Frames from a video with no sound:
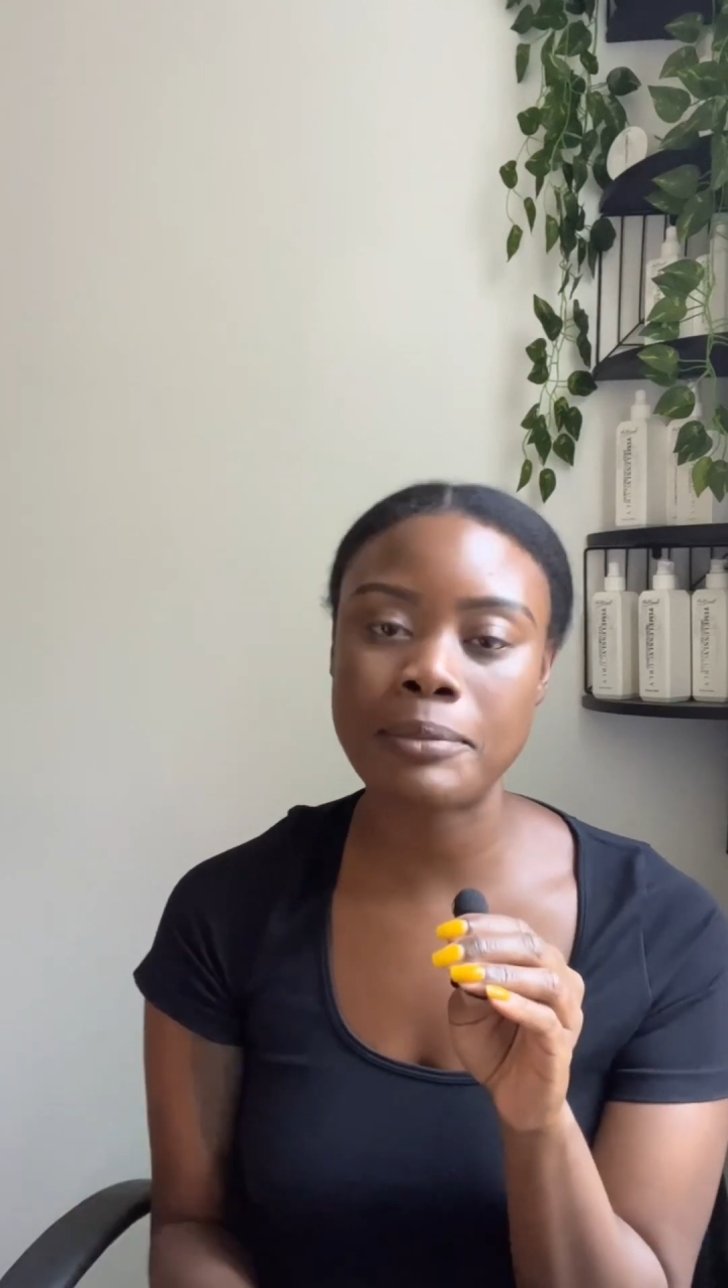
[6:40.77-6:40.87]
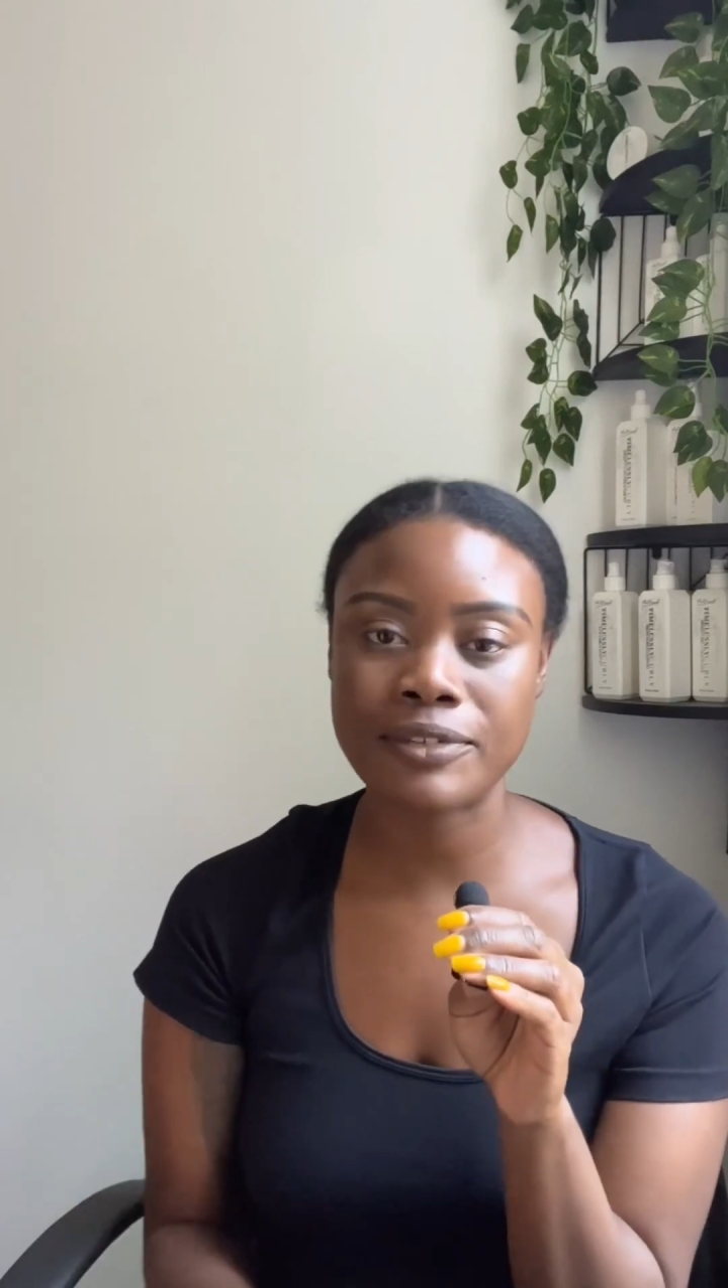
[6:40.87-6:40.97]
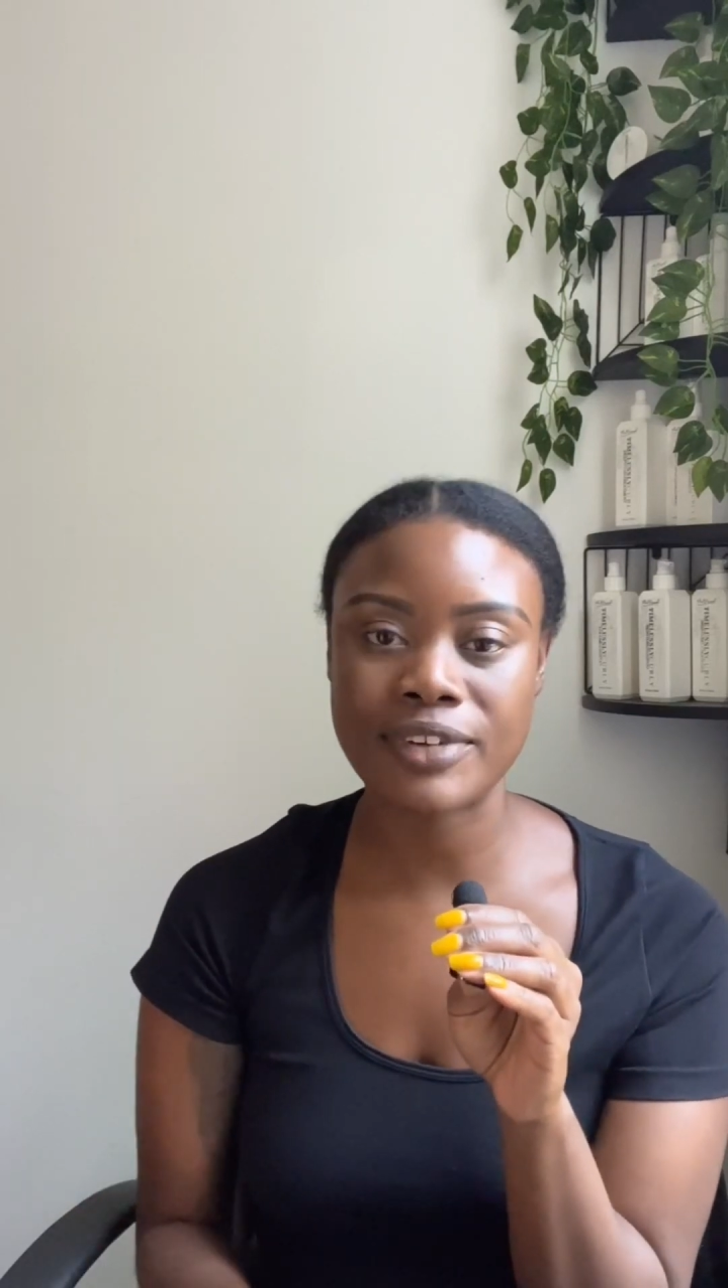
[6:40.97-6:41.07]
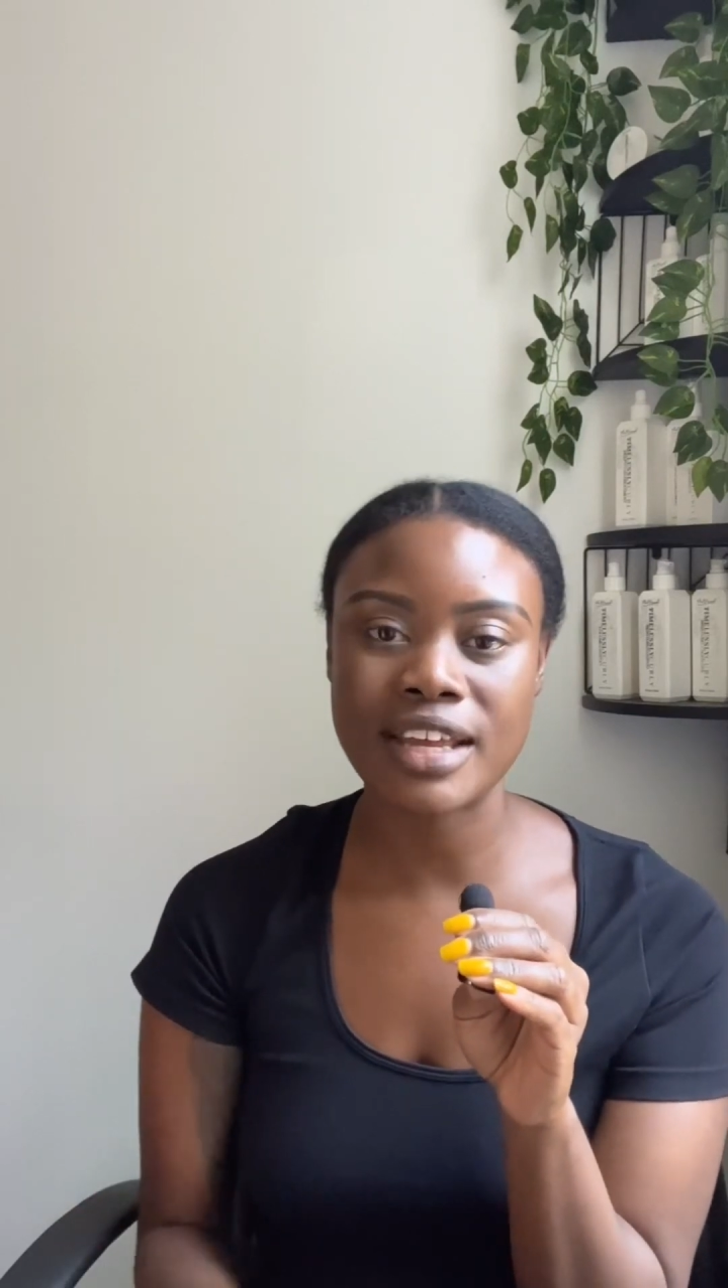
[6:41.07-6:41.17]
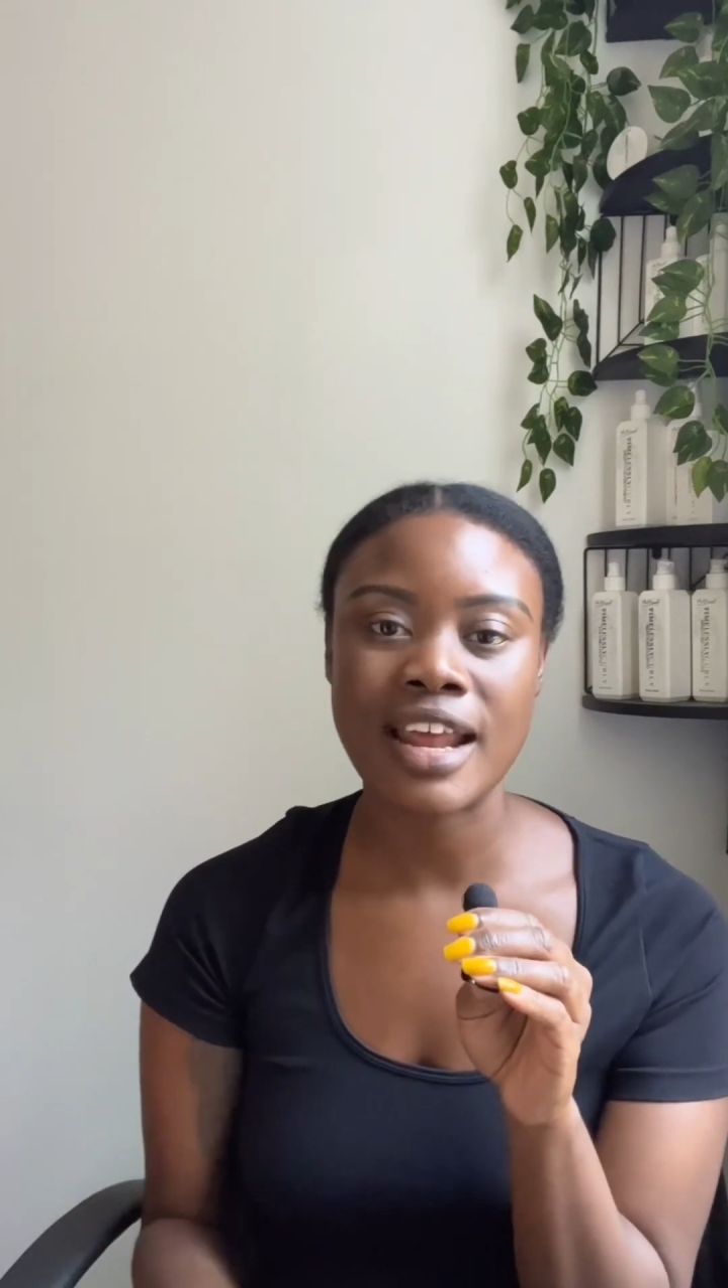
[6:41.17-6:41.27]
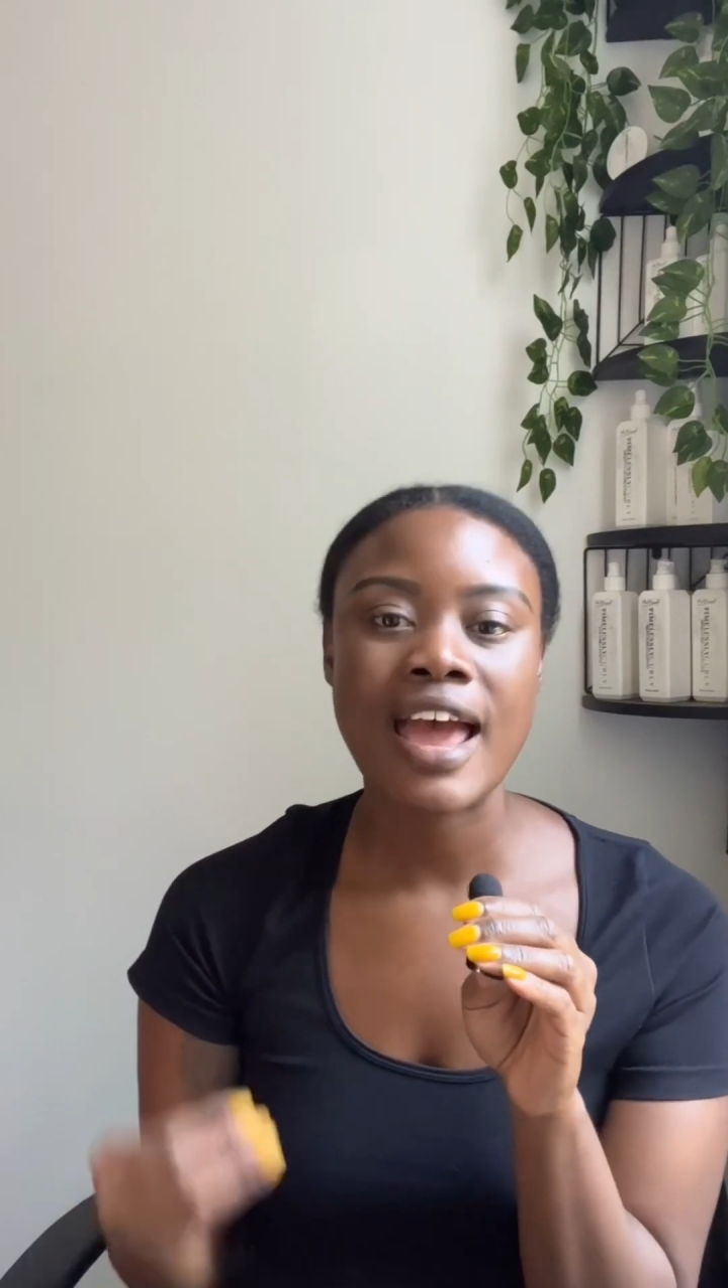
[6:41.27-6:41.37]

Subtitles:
of it